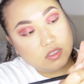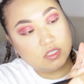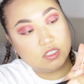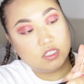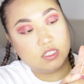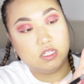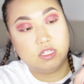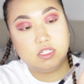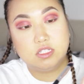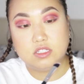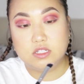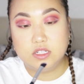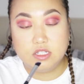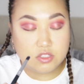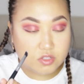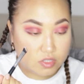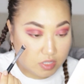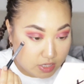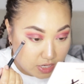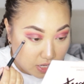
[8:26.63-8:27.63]
Just
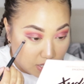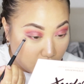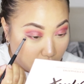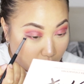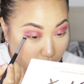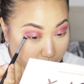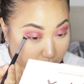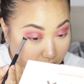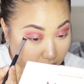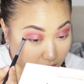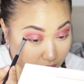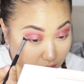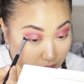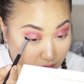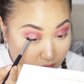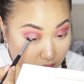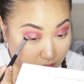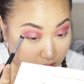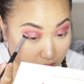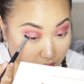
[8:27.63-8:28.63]
literally get a little bit and
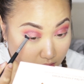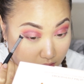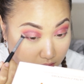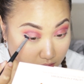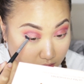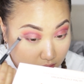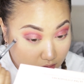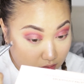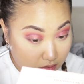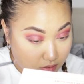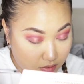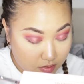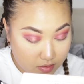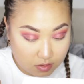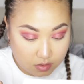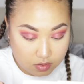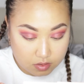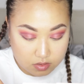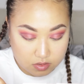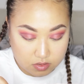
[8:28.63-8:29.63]
then
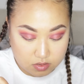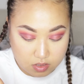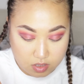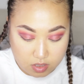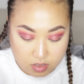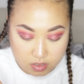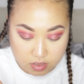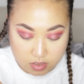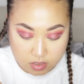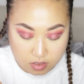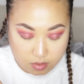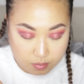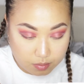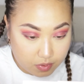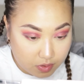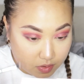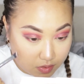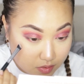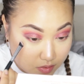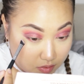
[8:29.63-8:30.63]
darken up
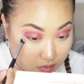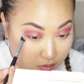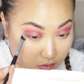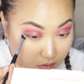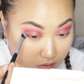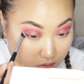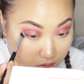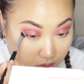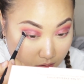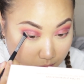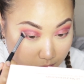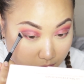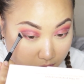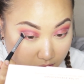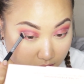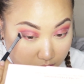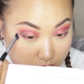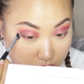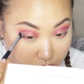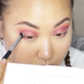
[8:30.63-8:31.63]
my
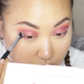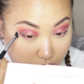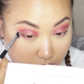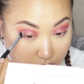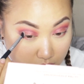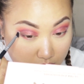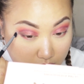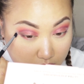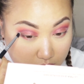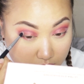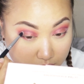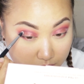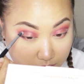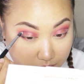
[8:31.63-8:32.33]
outer corners.